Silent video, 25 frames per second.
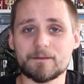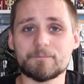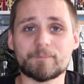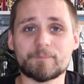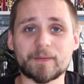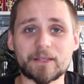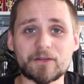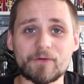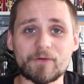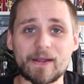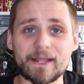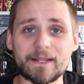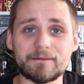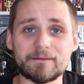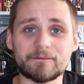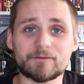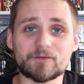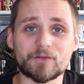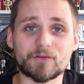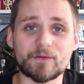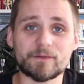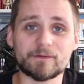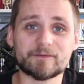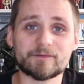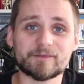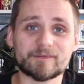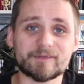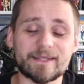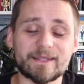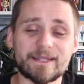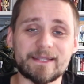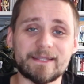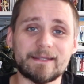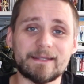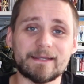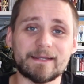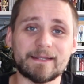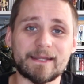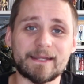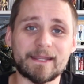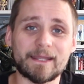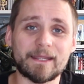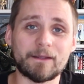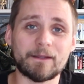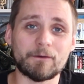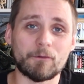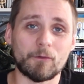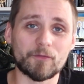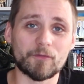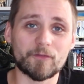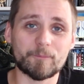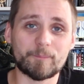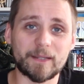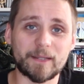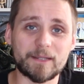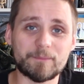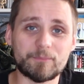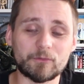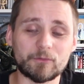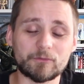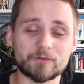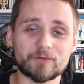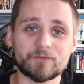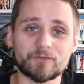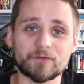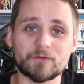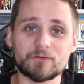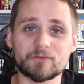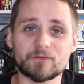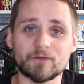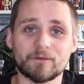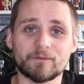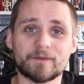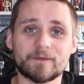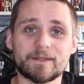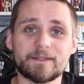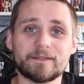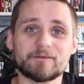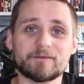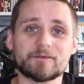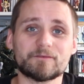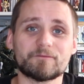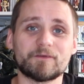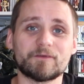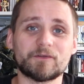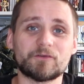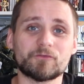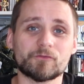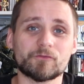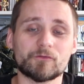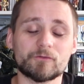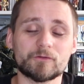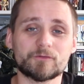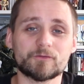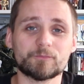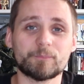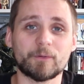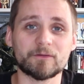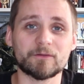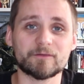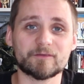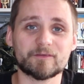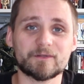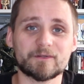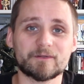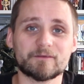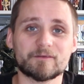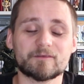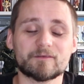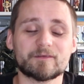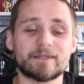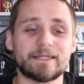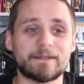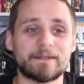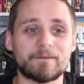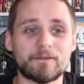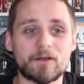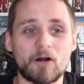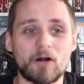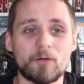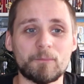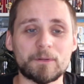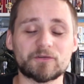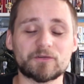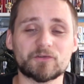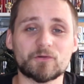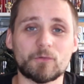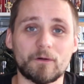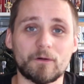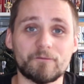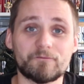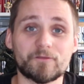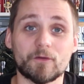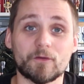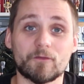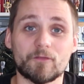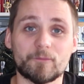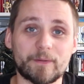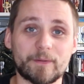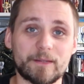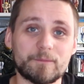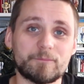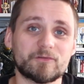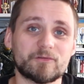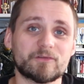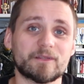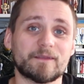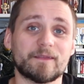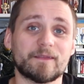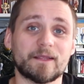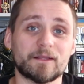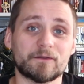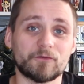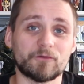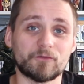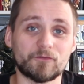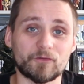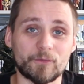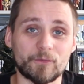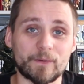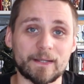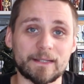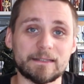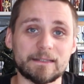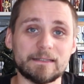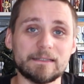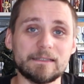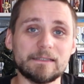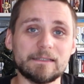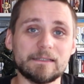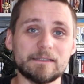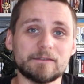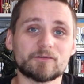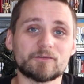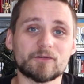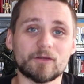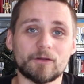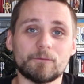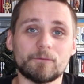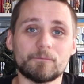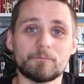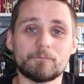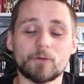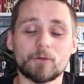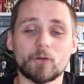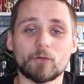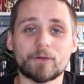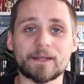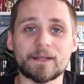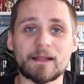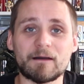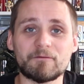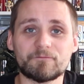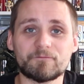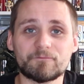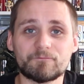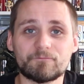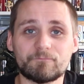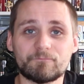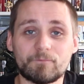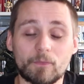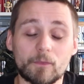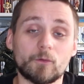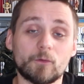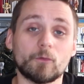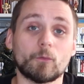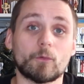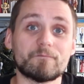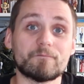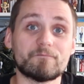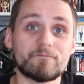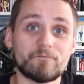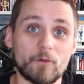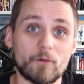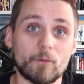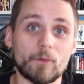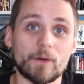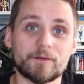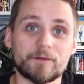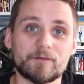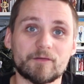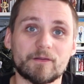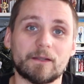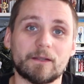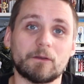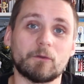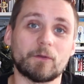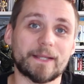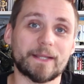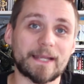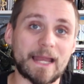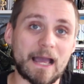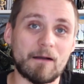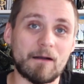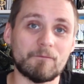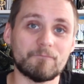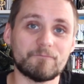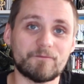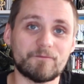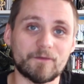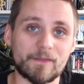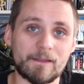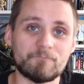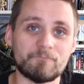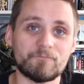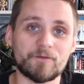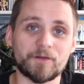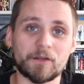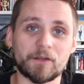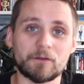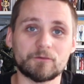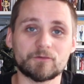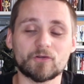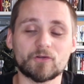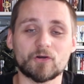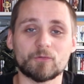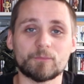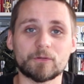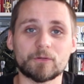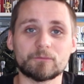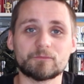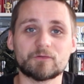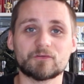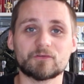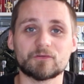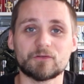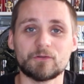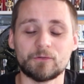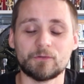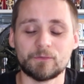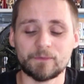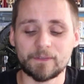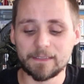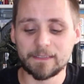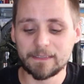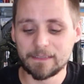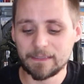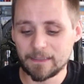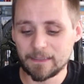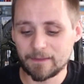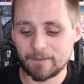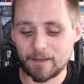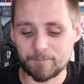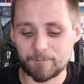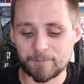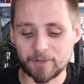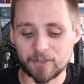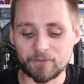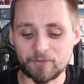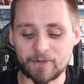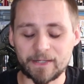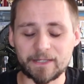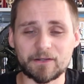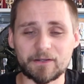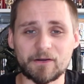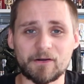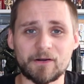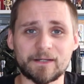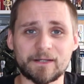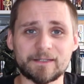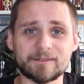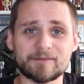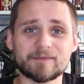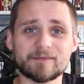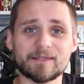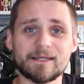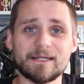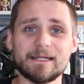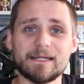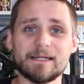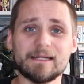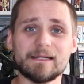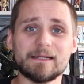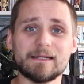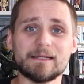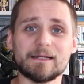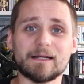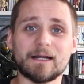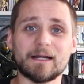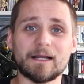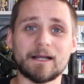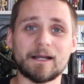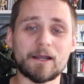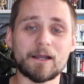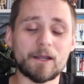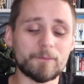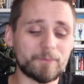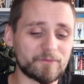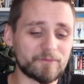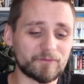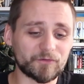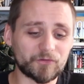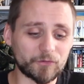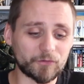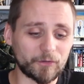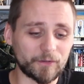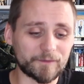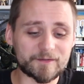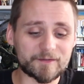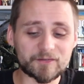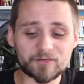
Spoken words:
Be great to see and hear other people's views on these video responses. I've seen in the comments quite a few other people said they're going to do it. So looking forward and looking out for them videos coming up soon. That'd be great, guys. Hope you've enjoyed.